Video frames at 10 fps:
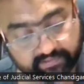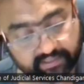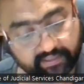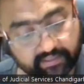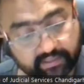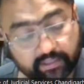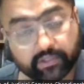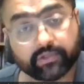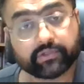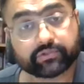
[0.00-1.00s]
Right.
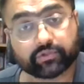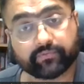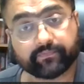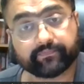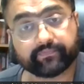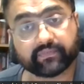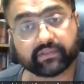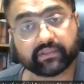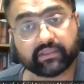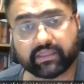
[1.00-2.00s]
So
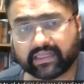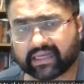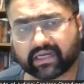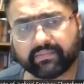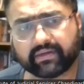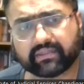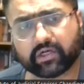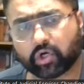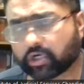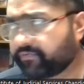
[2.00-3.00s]
in agreement,
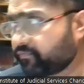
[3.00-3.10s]
there are a lot